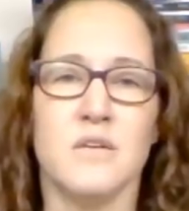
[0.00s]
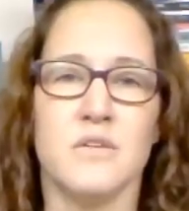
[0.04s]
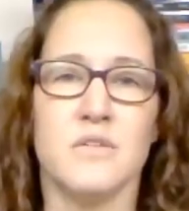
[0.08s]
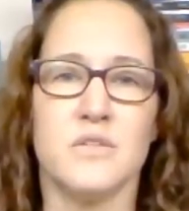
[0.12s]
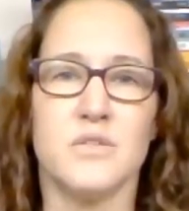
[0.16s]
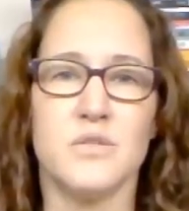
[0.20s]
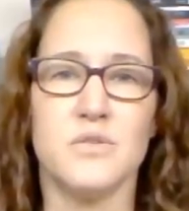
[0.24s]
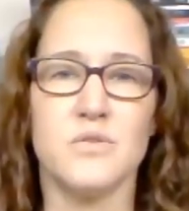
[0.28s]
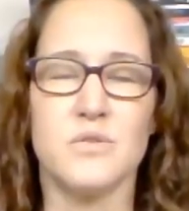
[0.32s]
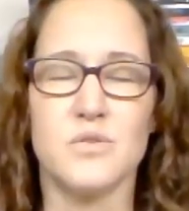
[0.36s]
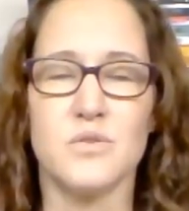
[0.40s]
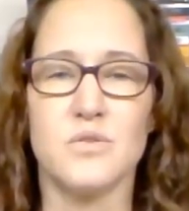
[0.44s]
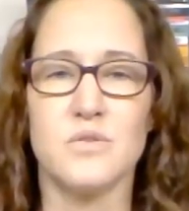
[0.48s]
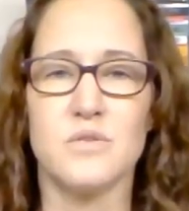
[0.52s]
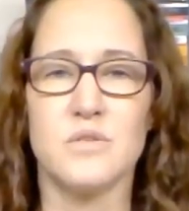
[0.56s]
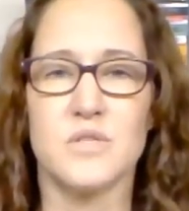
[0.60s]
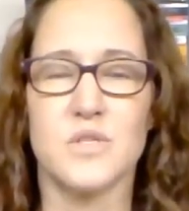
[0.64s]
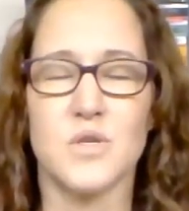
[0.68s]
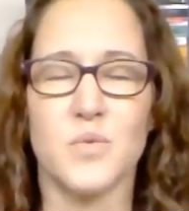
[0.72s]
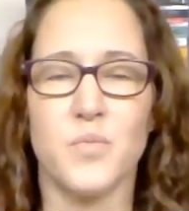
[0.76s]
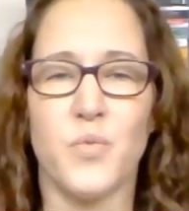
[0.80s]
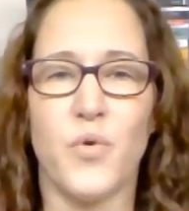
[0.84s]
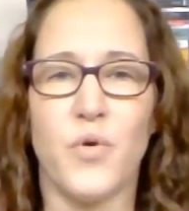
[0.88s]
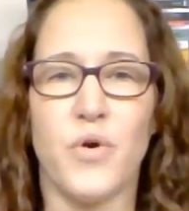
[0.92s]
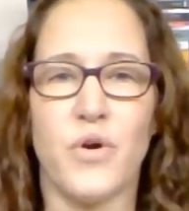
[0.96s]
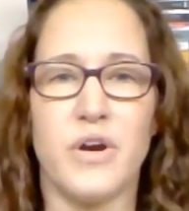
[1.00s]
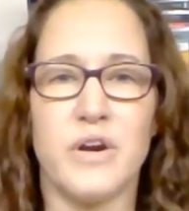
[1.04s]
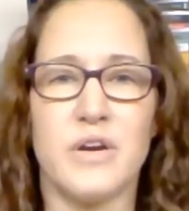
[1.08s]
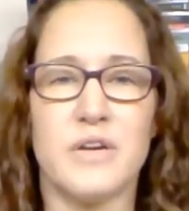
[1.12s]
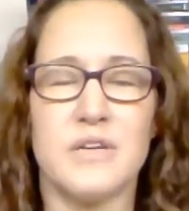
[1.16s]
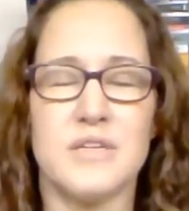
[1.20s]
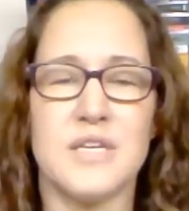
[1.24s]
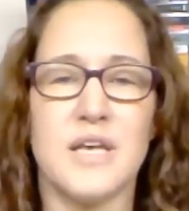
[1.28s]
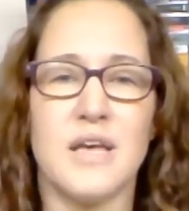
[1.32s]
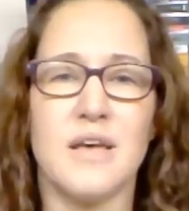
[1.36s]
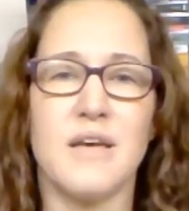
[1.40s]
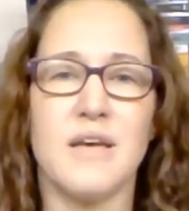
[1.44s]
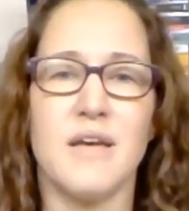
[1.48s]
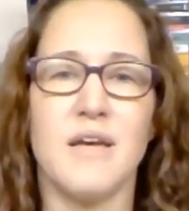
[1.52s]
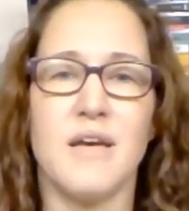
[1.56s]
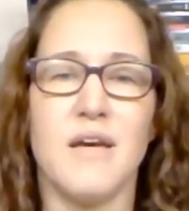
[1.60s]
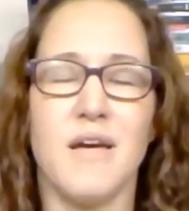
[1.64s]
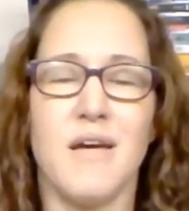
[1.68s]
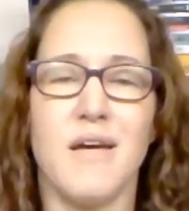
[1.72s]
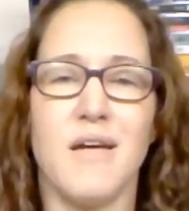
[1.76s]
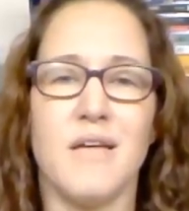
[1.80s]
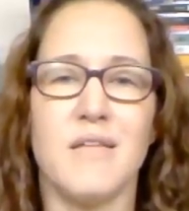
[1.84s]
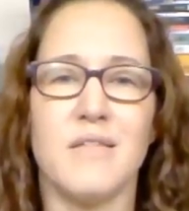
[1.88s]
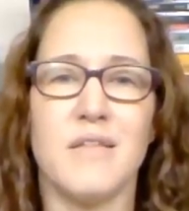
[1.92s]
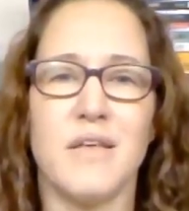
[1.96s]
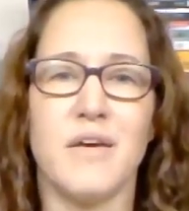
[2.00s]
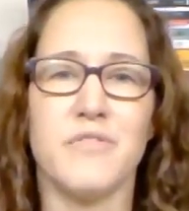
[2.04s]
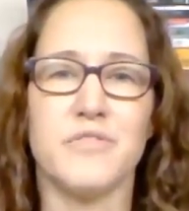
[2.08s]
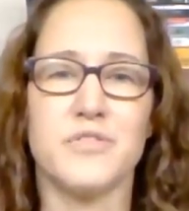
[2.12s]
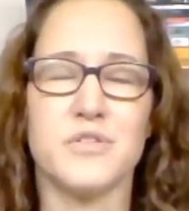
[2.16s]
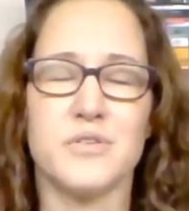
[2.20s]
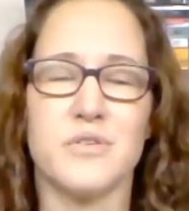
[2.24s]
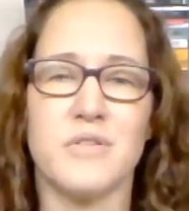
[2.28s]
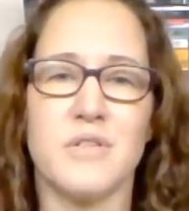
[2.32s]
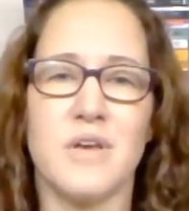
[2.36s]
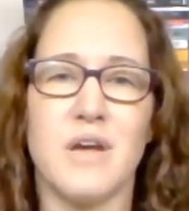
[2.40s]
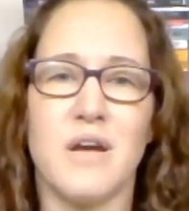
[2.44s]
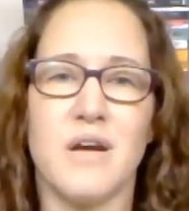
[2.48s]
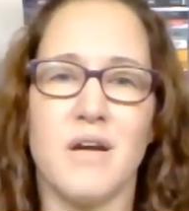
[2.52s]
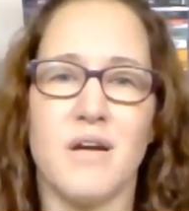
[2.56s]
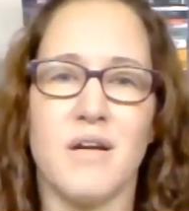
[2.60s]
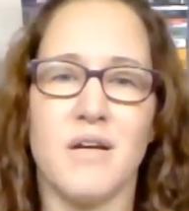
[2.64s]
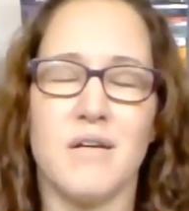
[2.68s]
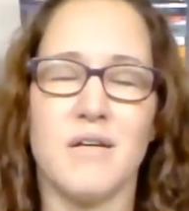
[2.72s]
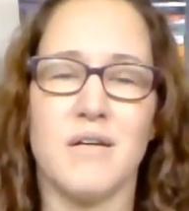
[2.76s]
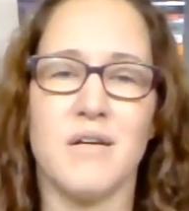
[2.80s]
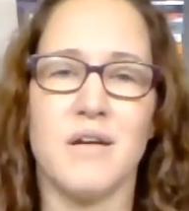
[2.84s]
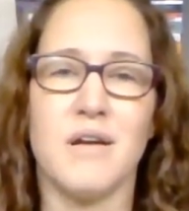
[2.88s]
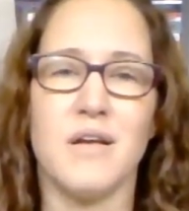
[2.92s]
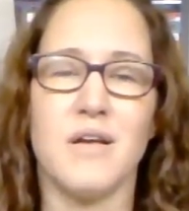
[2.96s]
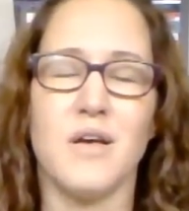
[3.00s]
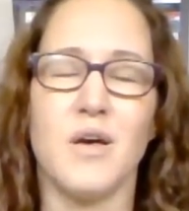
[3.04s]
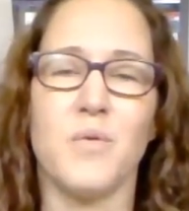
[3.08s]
to student support and left her there.